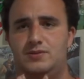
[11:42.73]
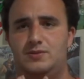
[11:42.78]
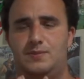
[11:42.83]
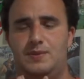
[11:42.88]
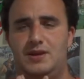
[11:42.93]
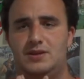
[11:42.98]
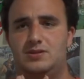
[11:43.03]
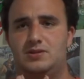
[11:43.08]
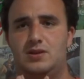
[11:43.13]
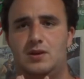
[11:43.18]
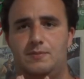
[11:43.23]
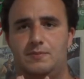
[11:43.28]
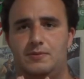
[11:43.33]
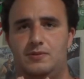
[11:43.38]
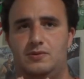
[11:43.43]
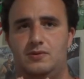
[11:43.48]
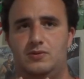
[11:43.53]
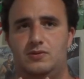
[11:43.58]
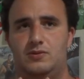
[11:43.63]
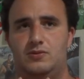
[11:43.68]
the past couple
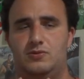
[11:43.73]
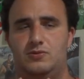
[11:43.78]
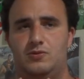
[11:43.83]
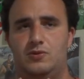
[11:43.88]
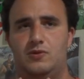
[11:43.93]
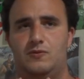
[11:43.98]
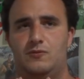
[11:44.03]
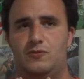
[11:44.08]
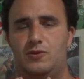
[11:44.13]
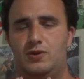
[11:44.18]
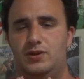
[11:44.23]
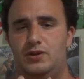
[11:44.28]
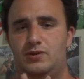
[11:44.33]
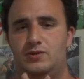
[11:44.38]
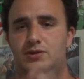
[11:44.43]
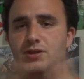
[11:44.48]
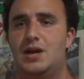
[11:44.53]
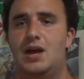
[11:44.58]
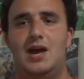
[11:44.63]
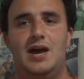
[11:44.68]
or 3 or 4
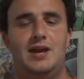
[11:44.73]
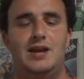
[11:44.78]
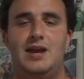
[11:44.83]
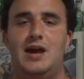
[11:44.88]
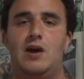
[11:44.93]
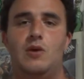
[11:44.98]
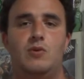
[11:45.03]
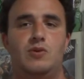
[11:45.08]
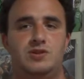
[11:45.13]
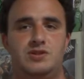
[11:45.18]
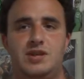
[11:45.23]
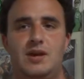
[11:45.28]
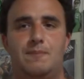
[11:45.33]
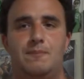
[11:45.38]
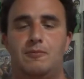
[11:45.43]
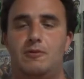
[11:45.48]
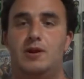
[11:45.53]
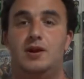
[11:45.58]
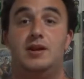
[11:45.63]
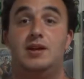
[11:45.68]
years, and now we're
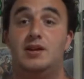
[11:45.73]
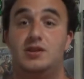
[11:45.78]
separating.